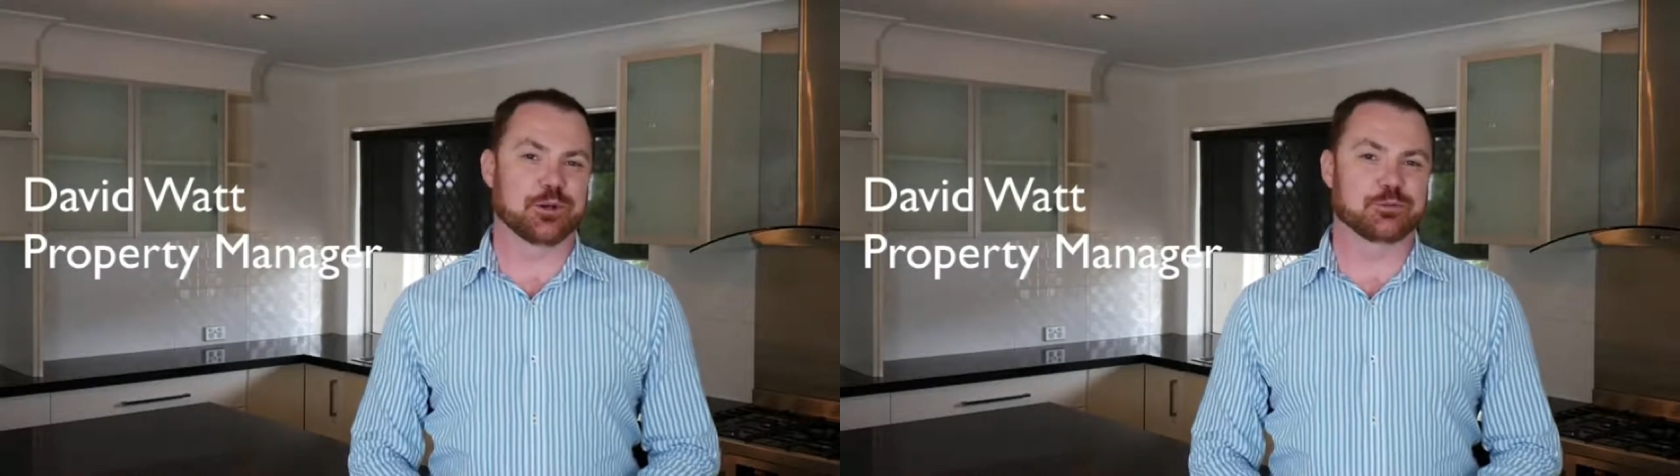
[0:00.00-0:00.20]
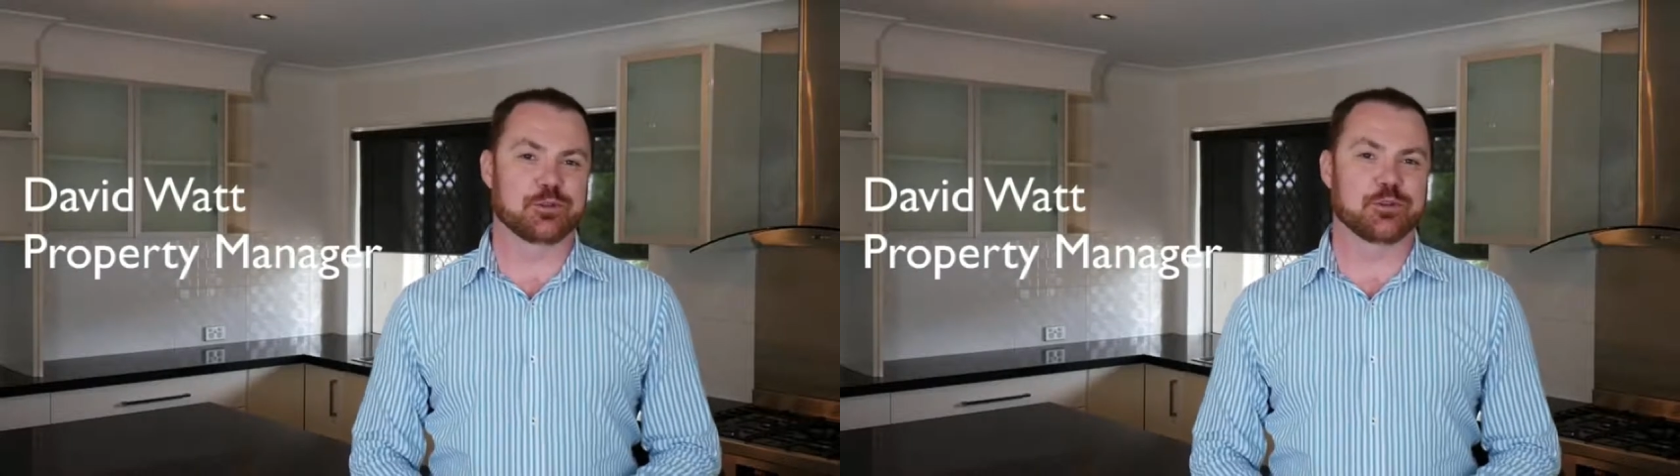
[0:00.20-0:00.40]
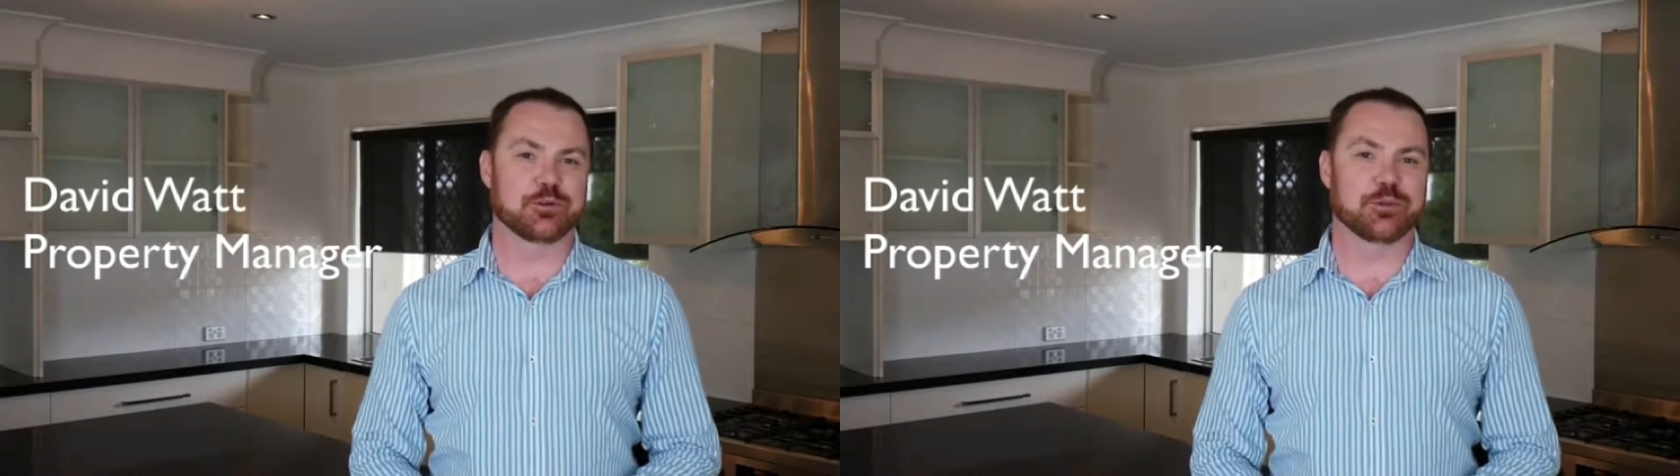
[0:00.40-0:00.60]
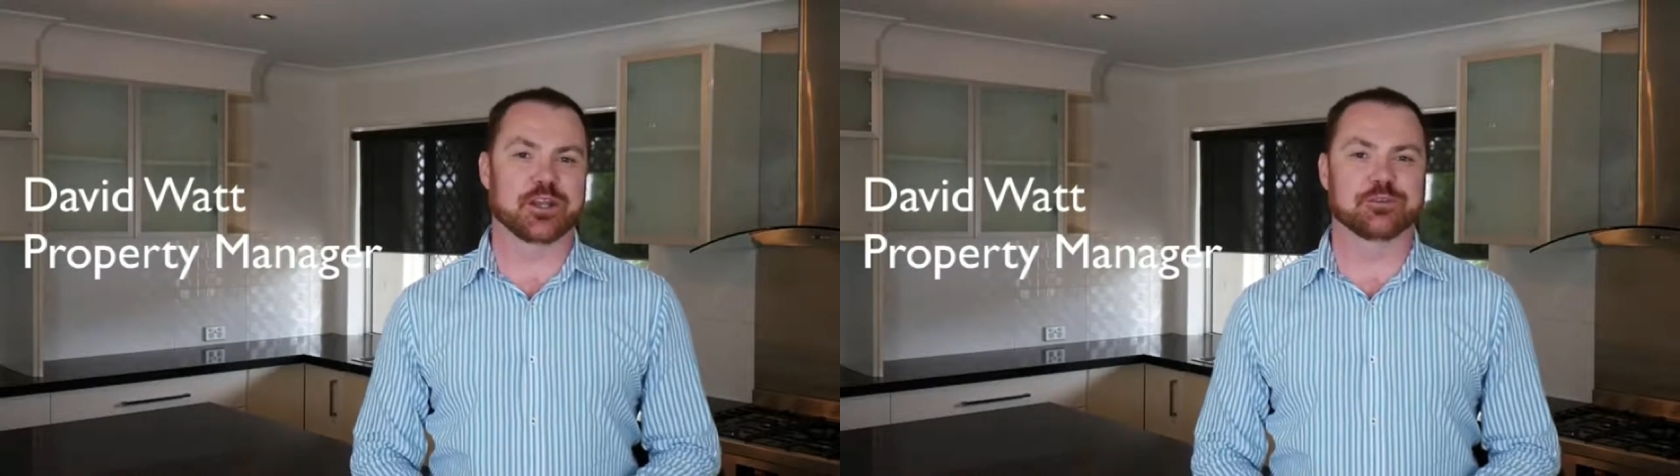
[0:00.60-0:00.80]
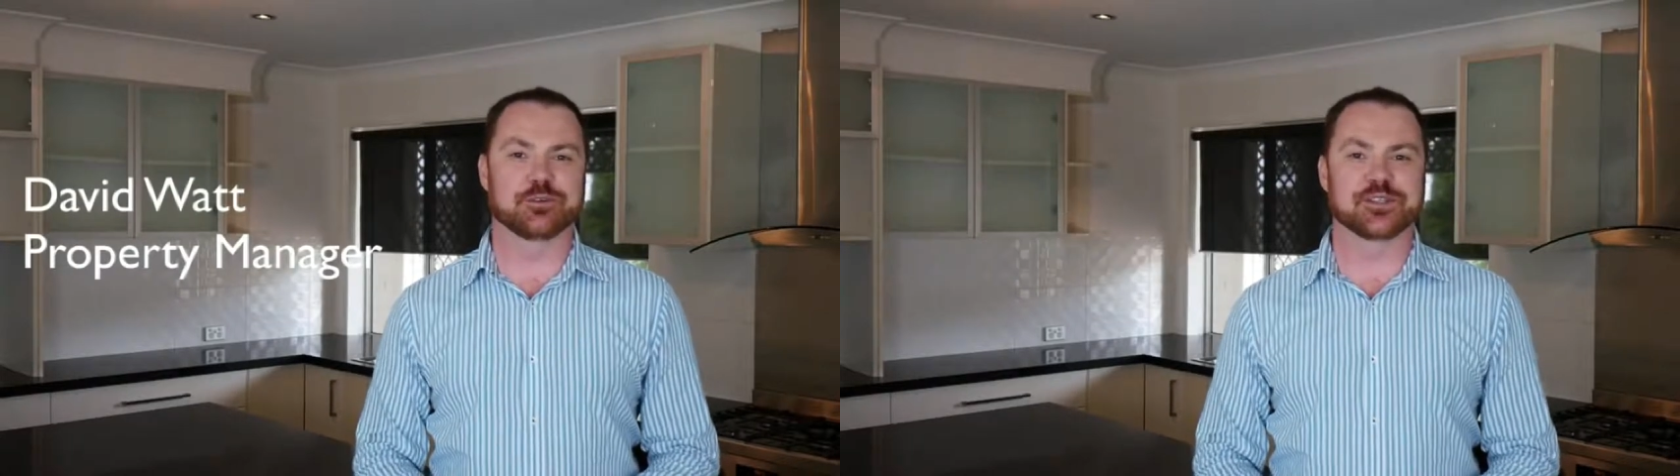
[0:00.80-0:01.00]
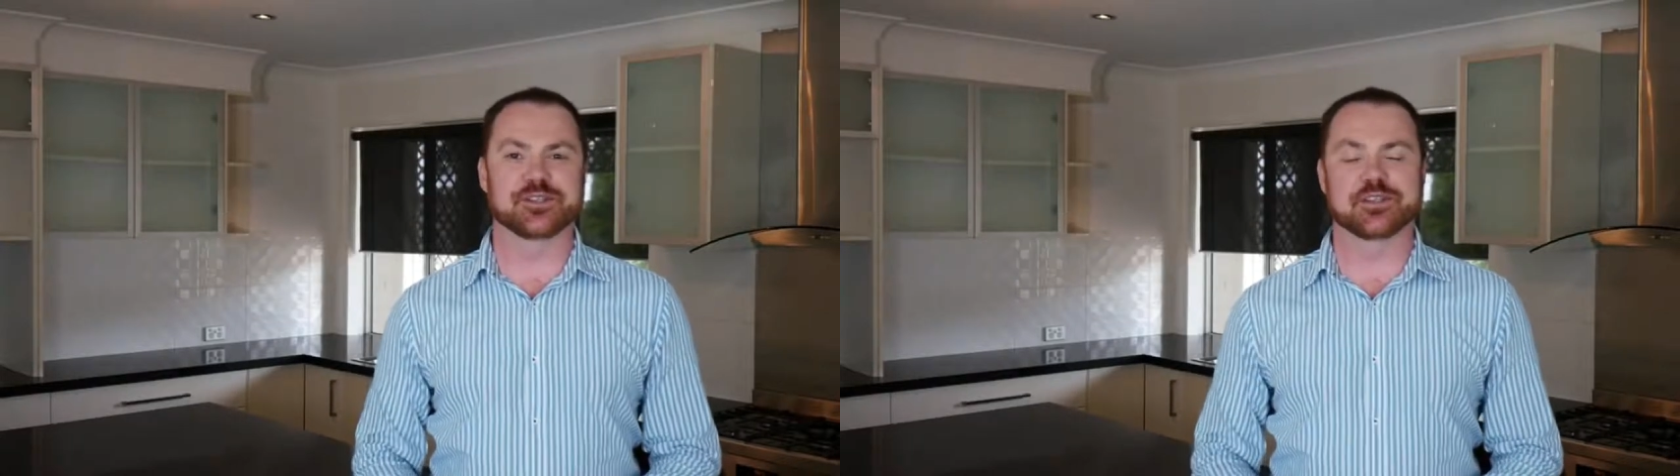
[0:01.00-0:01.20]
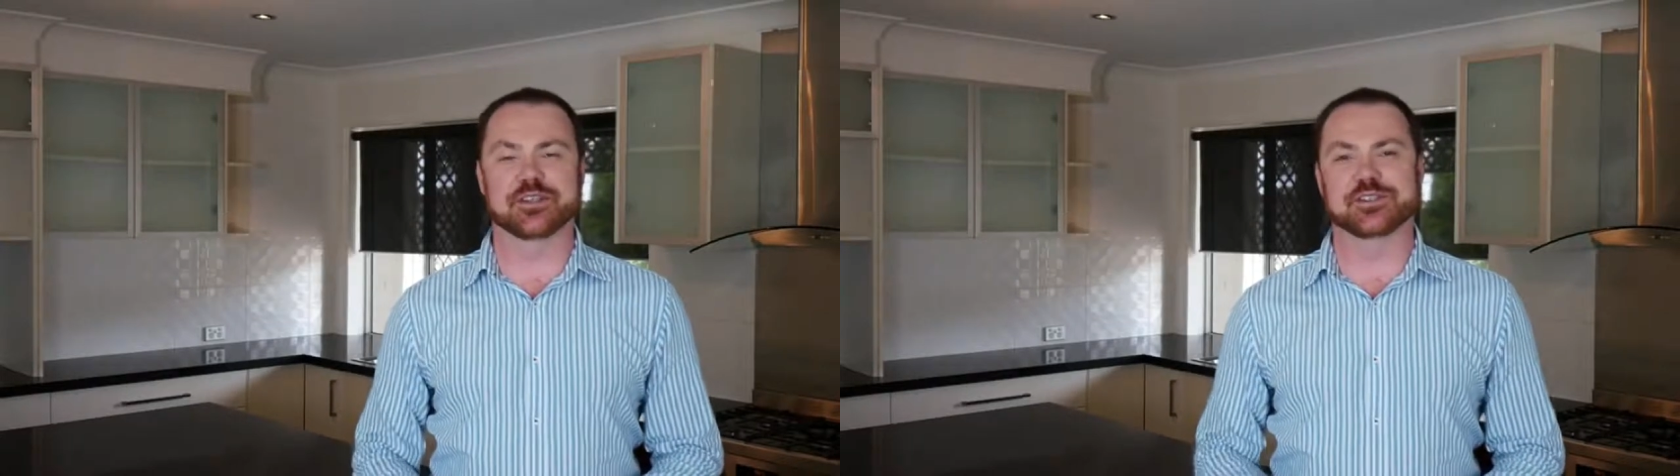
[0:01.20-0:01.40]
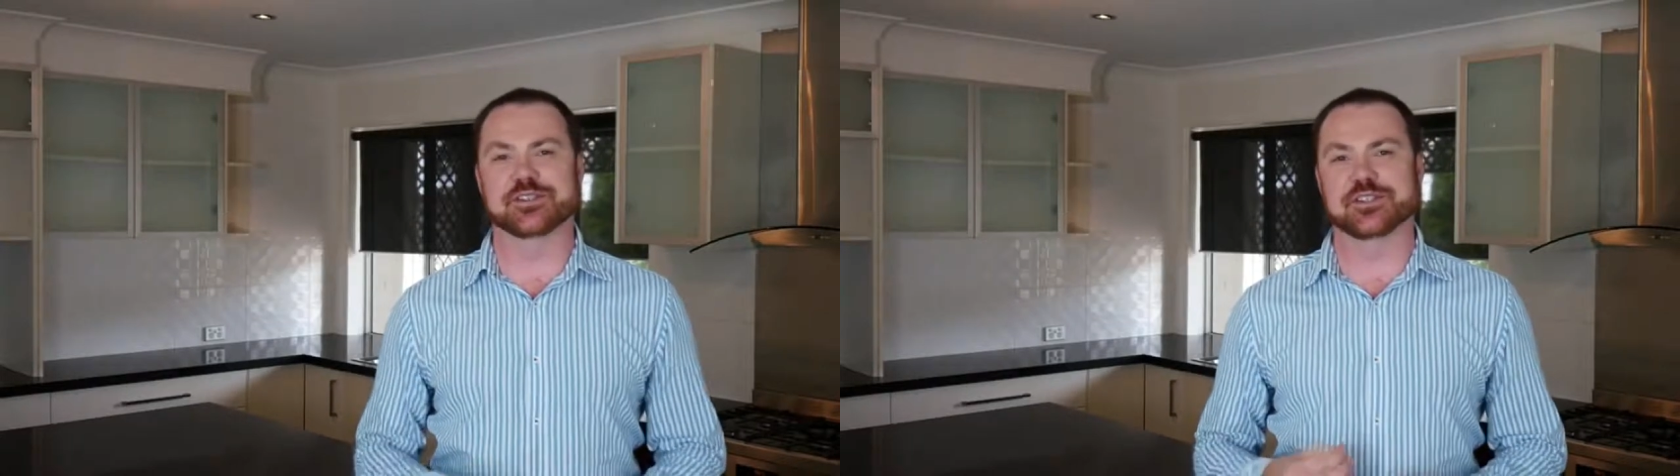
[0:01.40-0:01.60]
word with you about a
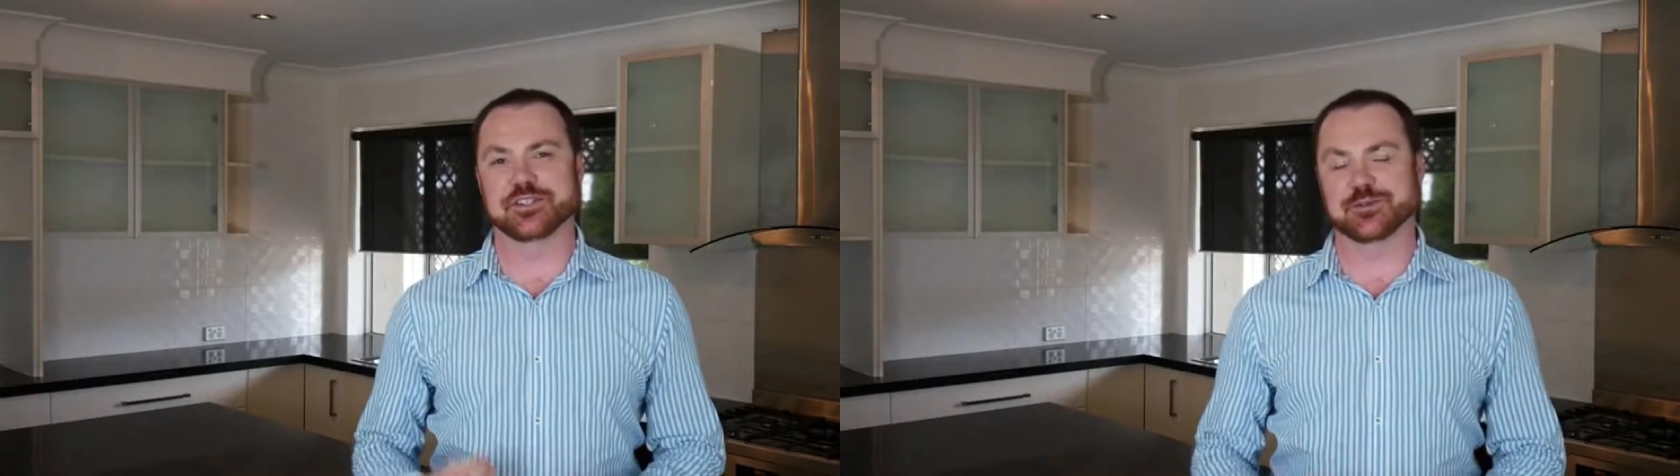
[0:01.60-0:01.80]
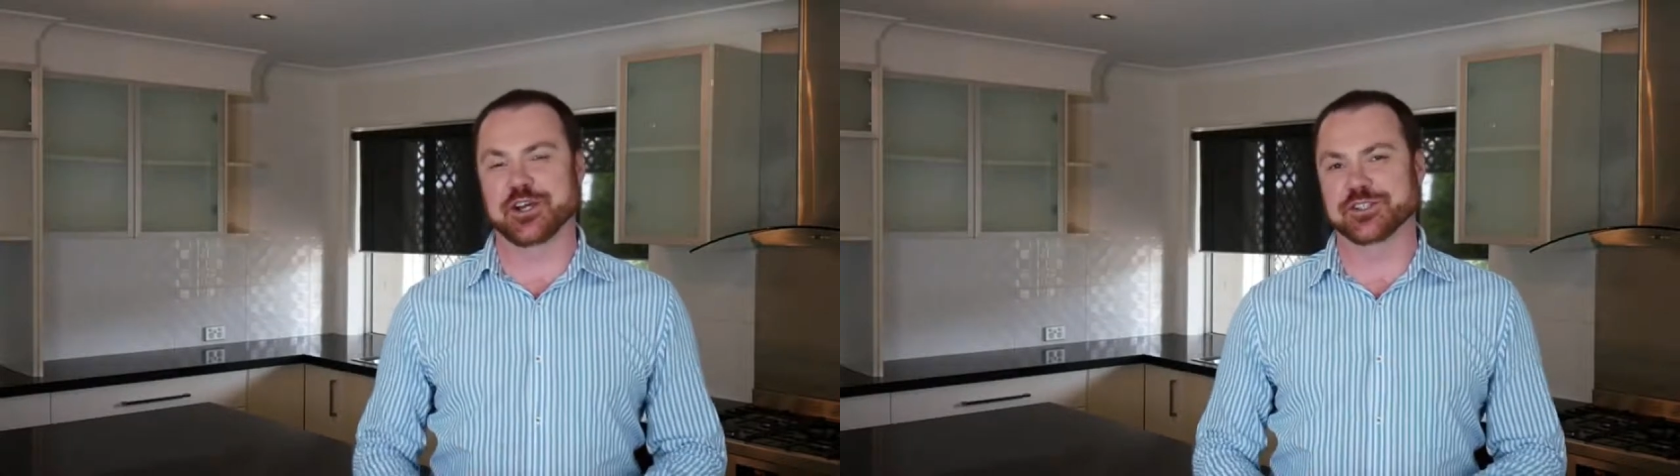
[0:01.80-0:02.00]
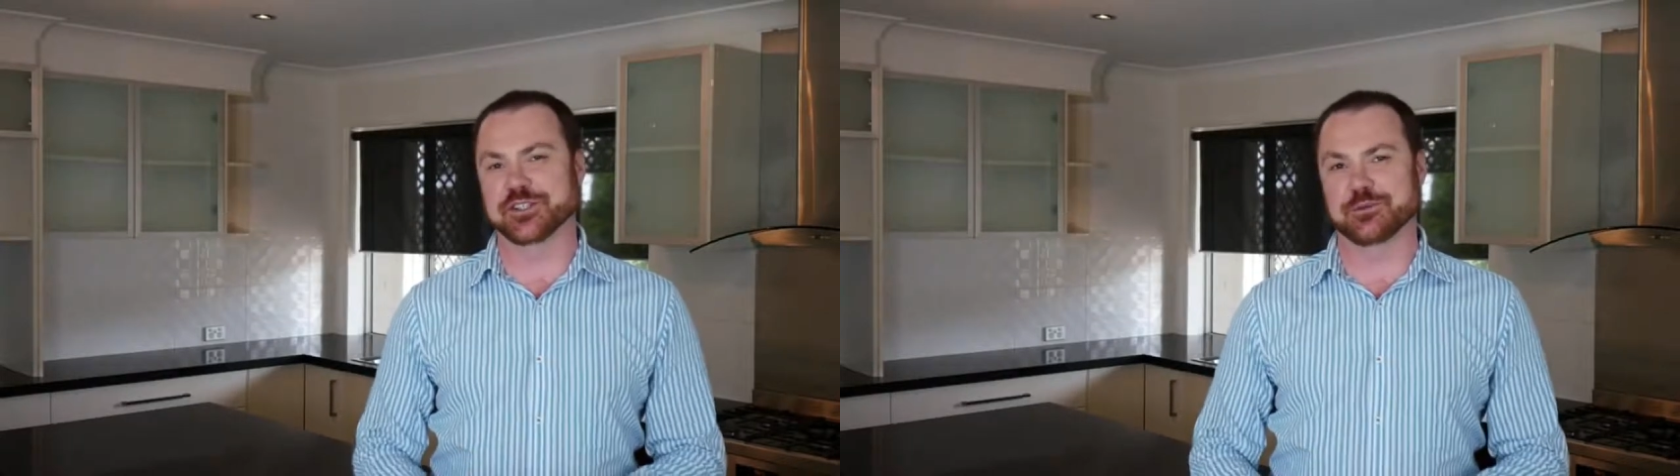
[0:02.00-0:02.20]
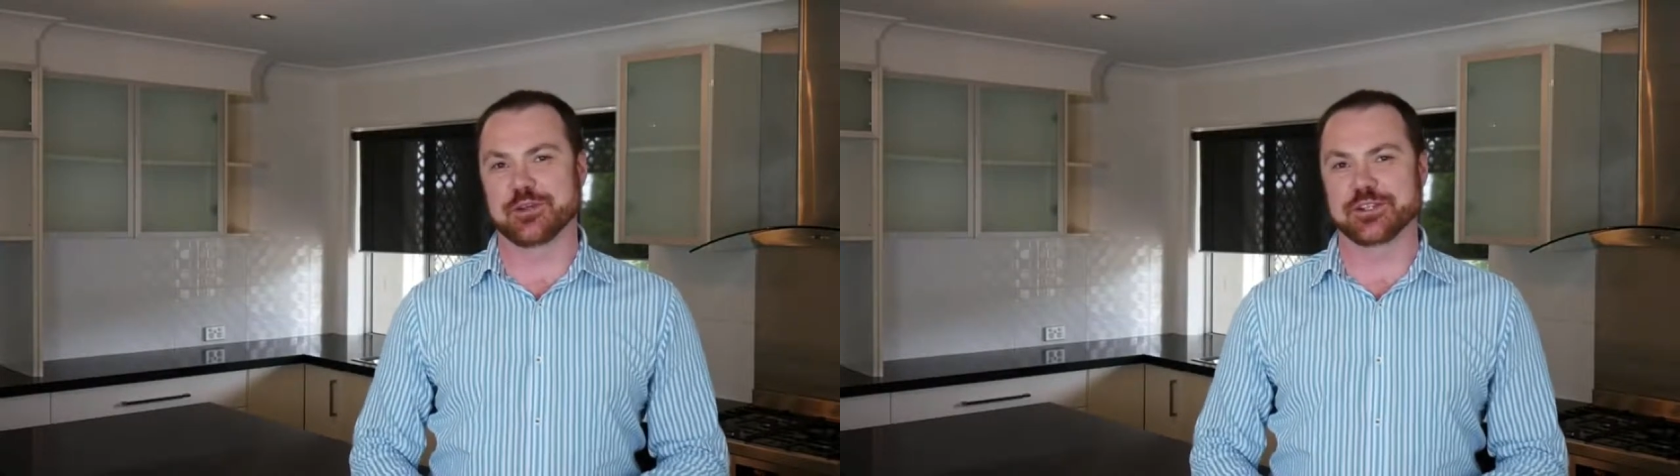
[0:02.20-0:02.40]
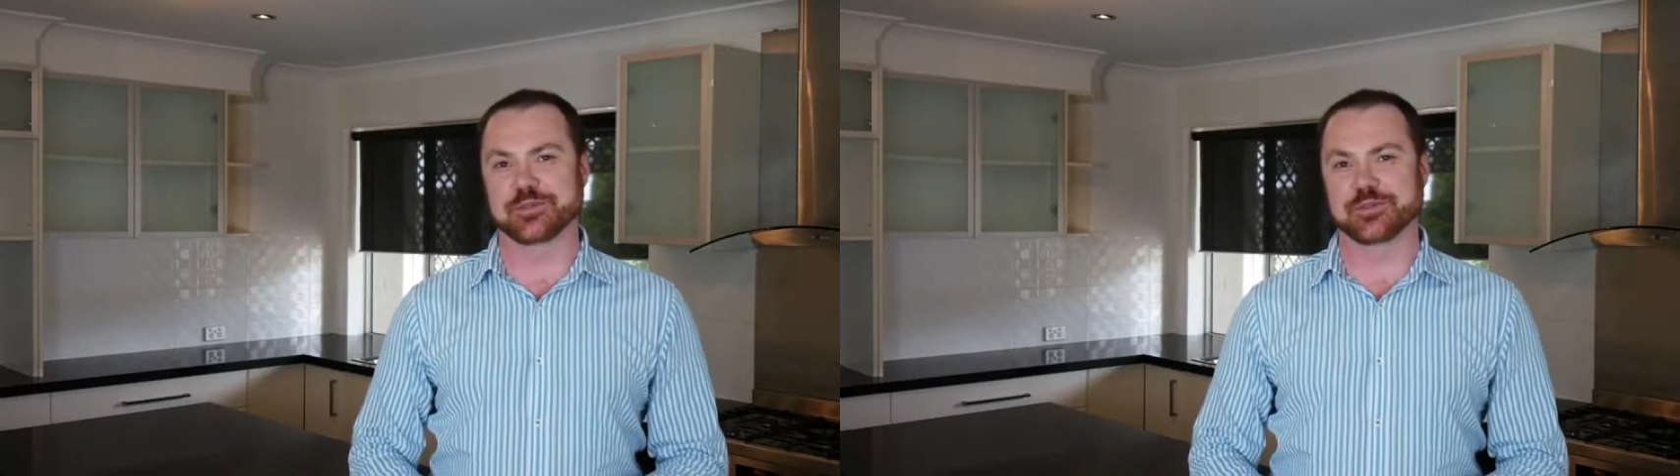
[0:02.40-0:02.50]
recent situation that we